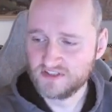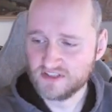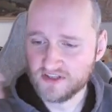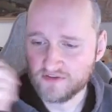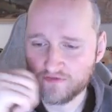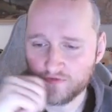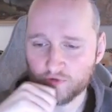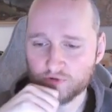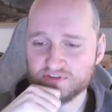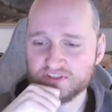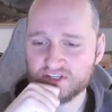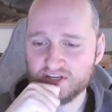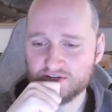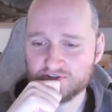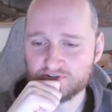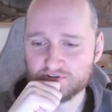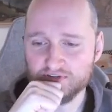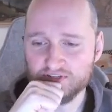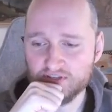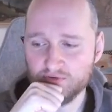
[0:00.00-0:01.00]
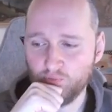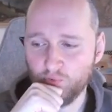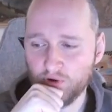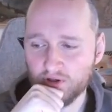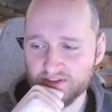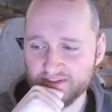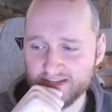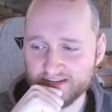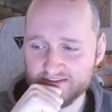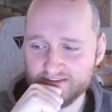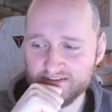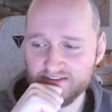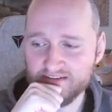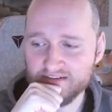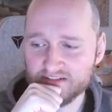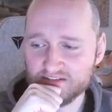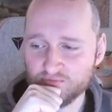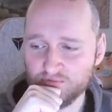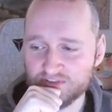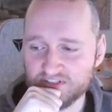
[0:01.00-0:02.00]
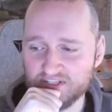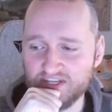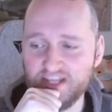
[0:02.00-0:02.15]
the first country in the world that did this was in